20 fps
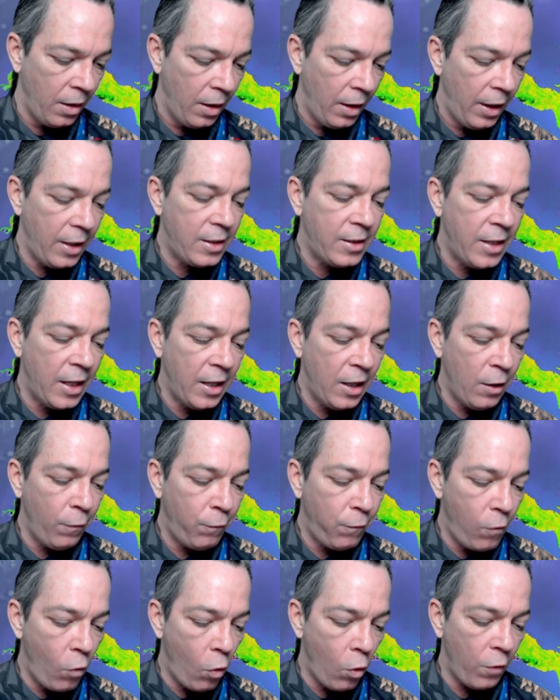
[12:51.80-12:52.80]
He sendeth
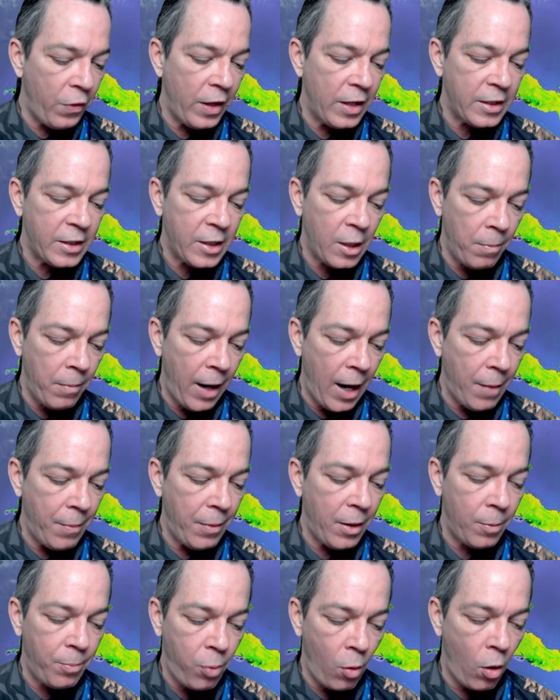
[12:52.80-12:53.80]
forth his
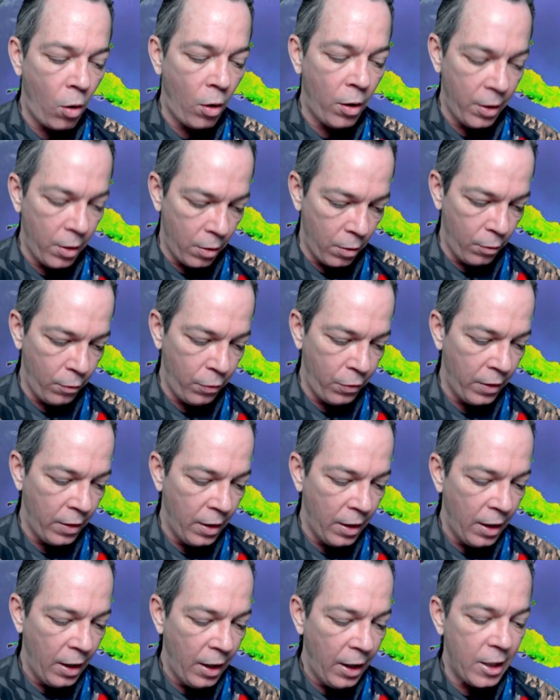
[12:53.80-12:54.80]
commandment upon earth.
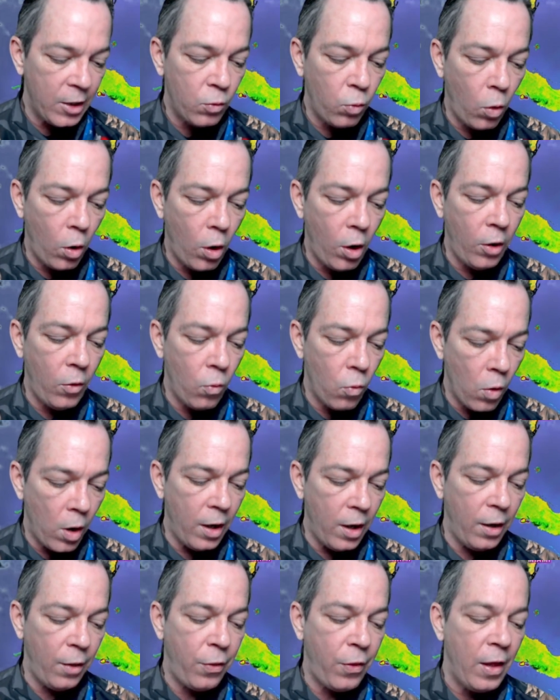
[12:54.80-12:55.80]
His word
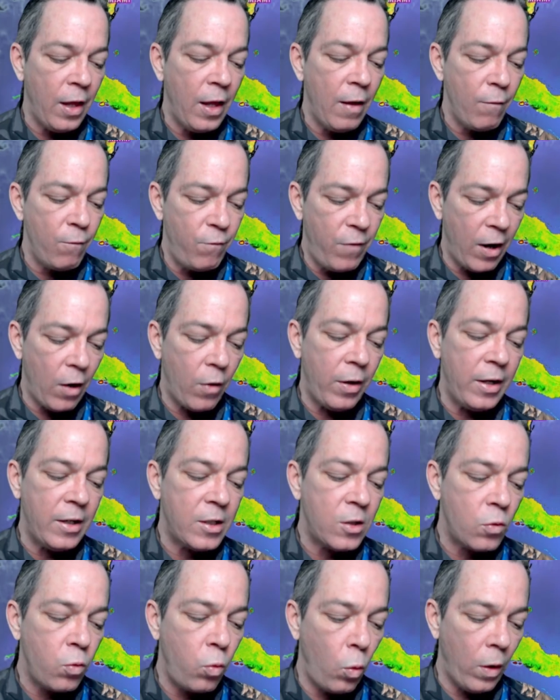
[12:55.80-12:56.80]
runneth very
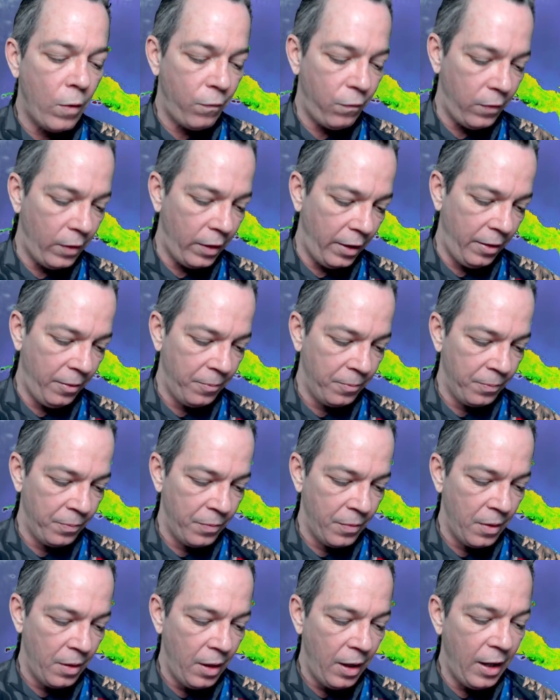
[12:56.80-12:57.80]
swiftly.
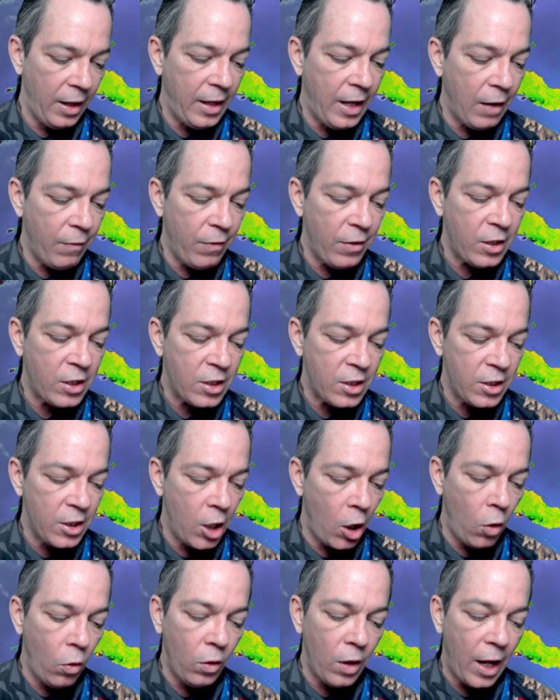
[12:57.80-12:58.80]
He giveth
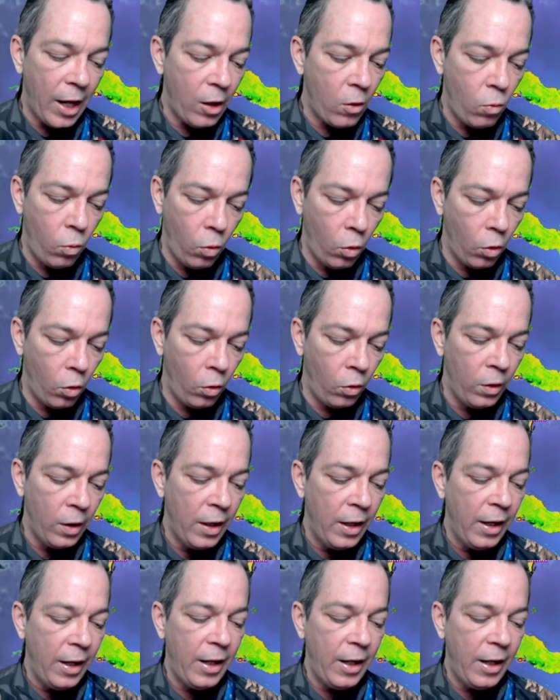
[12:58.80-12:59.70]
snow like wool.